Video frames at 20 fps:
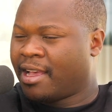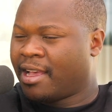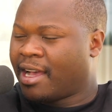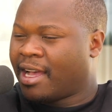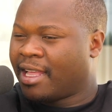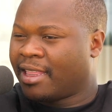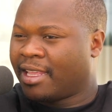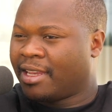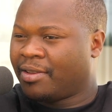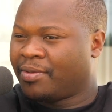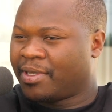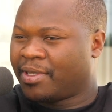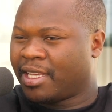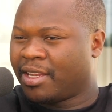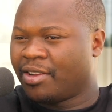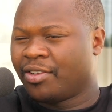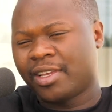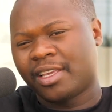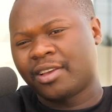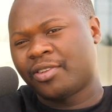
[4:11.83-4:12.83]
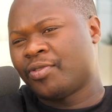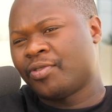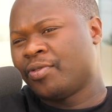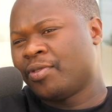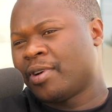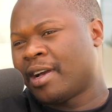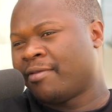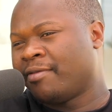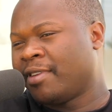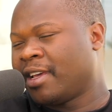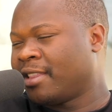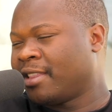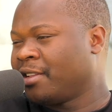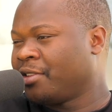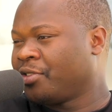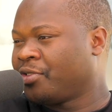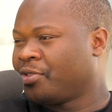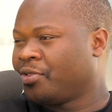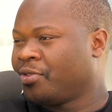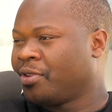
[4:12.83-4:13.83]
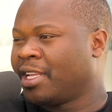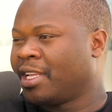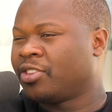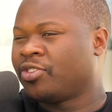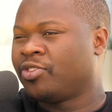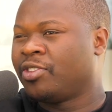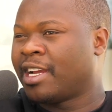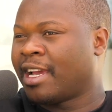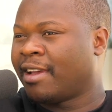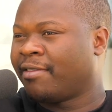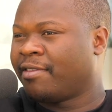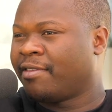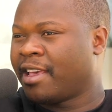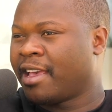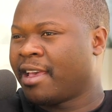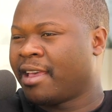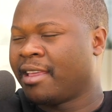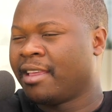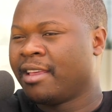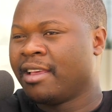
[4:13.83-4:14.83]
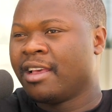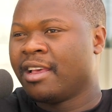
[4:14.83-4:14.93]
And then we said, okay, cool, I have nothing to do. Let's drive there.